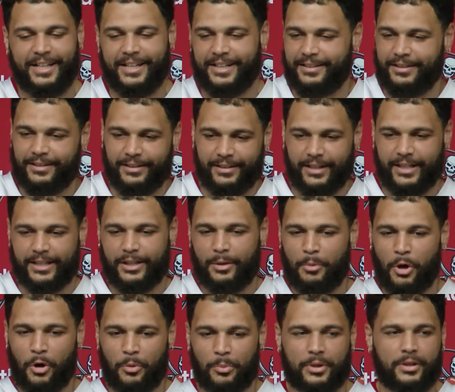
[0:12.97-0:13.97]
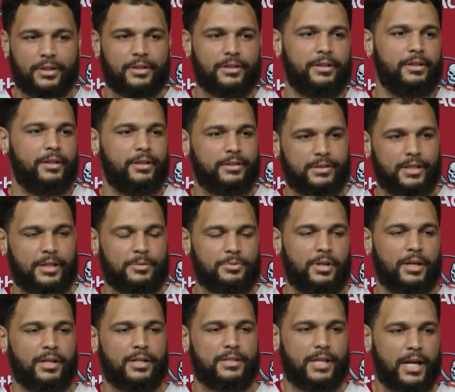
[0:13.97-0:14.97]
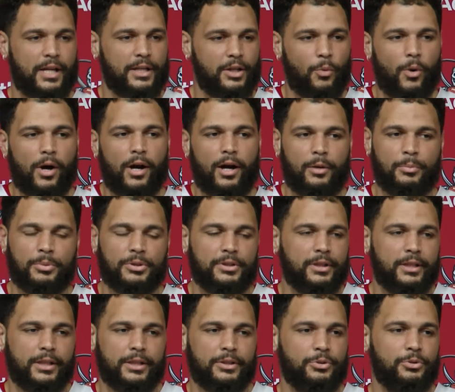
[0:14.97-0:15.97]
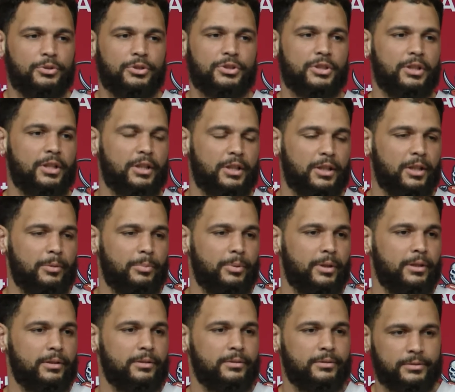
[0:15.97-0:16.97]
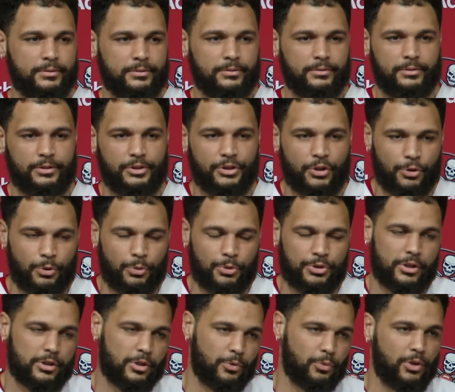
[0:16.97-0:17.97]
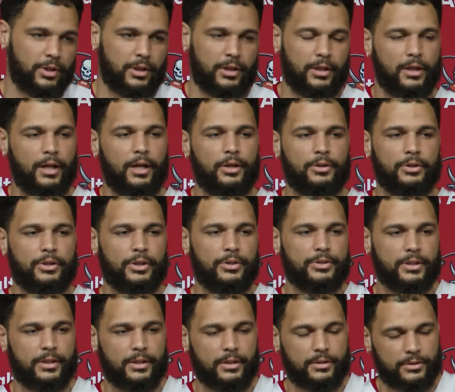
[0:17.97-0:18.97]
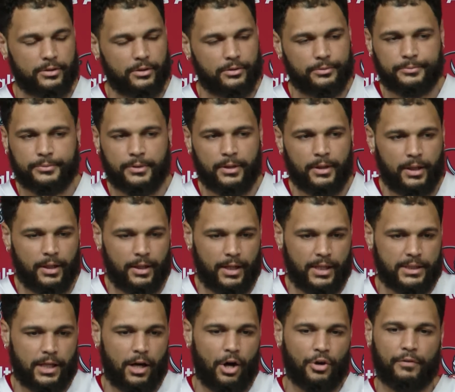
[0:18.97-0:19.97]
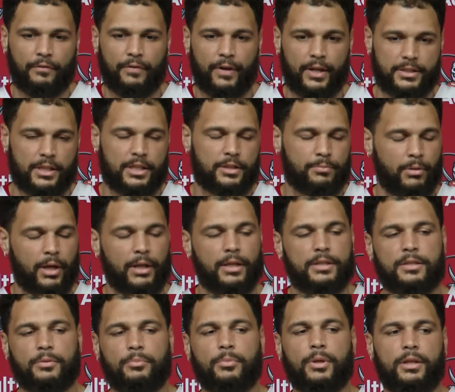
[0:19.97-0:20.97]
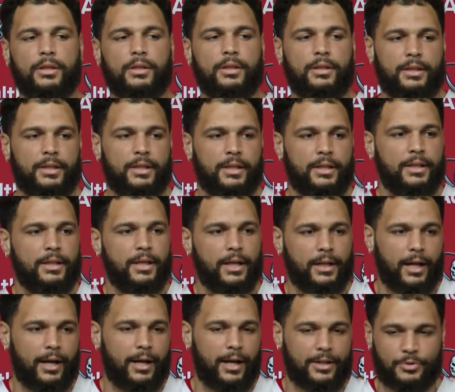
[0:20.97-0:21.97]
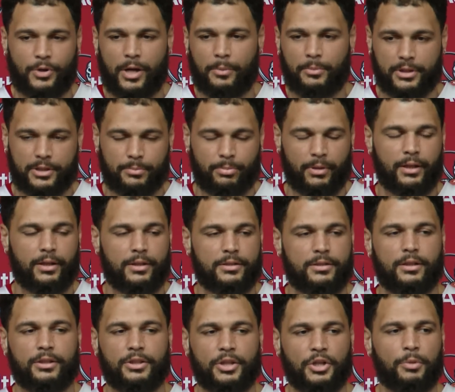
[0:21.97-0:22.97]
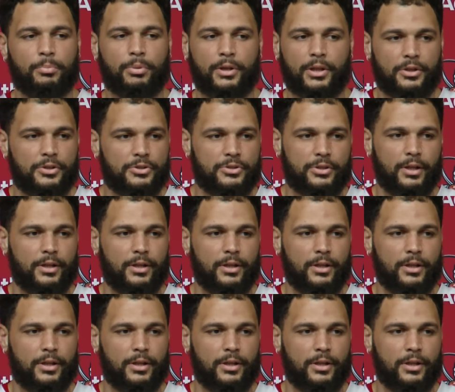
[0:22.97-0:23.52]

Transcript: Yeah, like in the moment, it seems like it's taking a while, but then you just look up and, you know, you were just a rookie and now you're year 10. So that's how all the vets explain it to me, and that's what I'm explaining to the younger players.